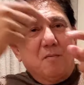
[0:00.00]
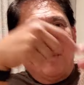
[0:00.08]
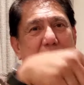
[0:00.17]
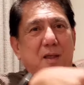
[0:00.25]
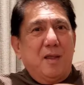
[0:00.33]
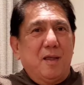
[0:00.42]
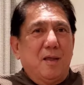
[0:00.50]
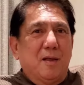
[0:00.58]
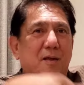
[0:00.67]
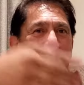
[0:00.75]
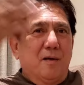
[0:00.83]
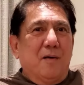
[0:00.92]
me
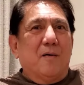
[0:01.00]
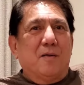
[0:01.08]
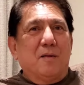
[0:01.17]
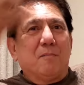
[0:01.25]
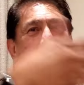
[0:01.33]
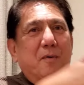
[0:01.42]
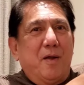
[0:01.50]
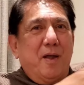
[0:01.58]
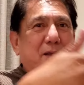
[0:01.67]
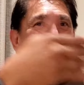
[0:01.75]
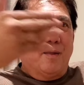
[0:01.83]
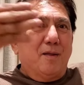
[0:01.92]
on the
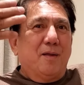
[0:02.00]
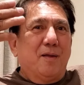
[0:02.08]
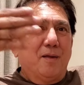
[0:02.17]
parade,